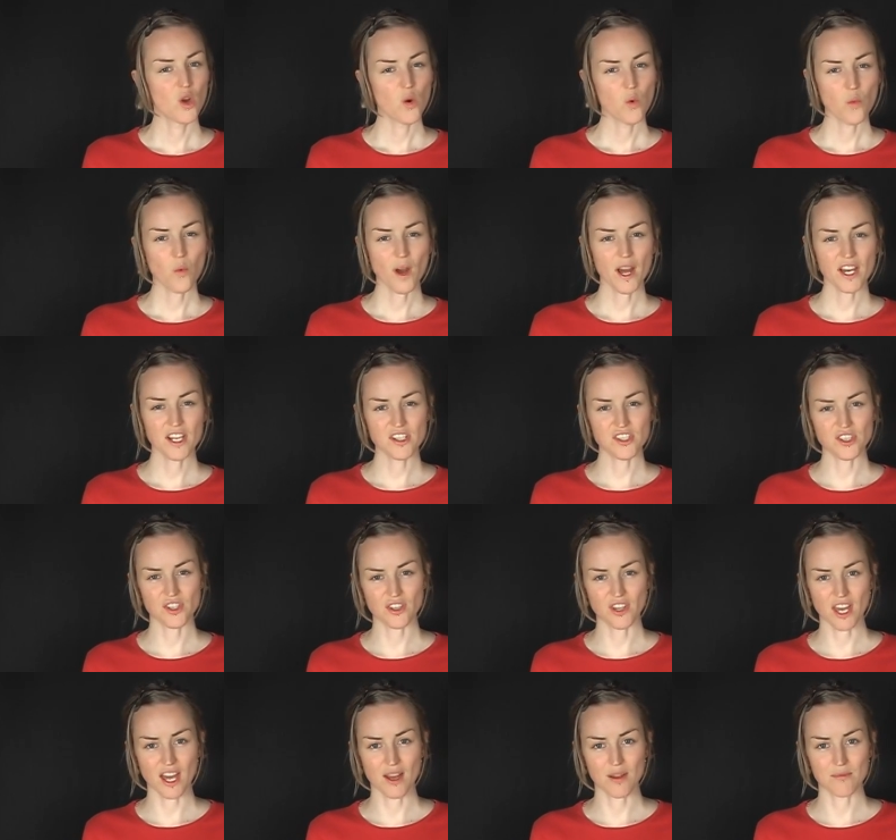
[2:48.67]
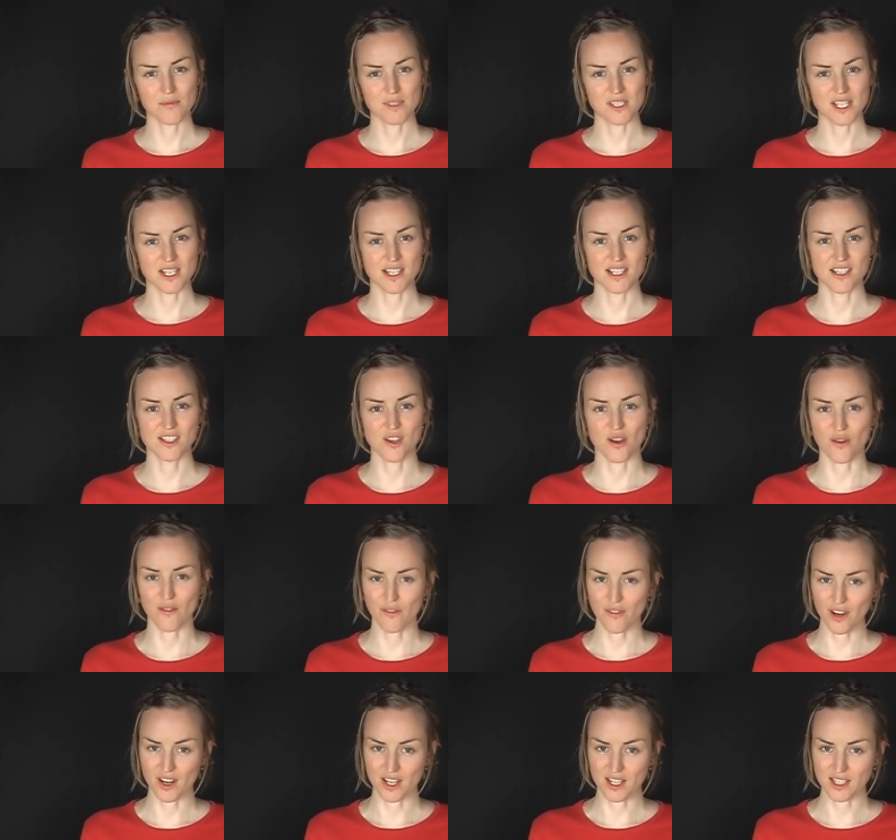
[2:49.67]
Why did you come to this
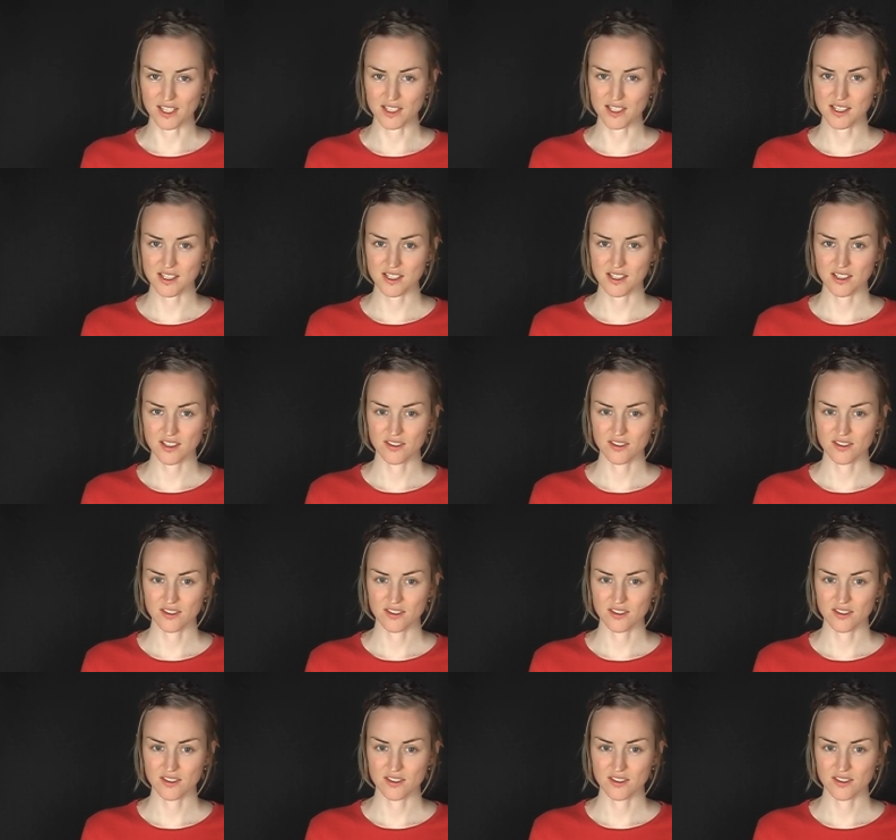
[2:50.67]
conference?